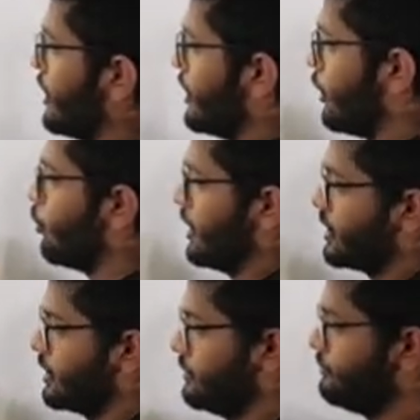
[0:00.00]
Now
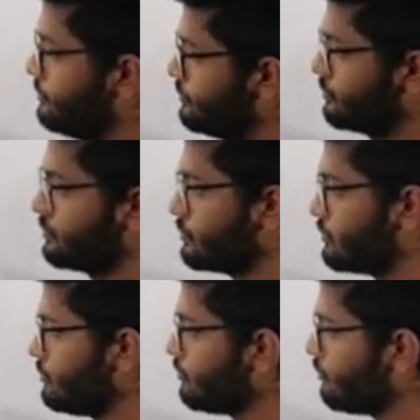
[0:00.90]
what?
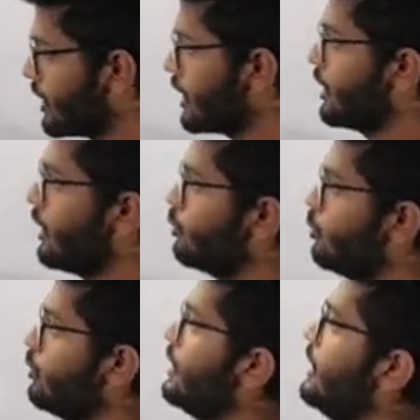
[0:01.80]

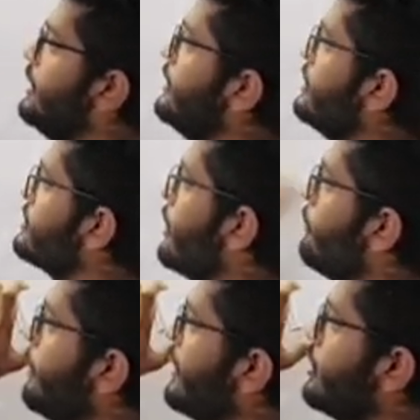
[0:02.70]
Now in this
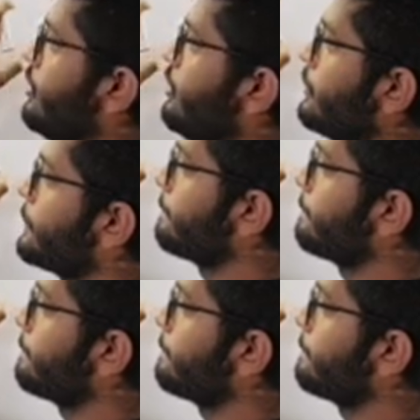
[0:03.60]
number pattern,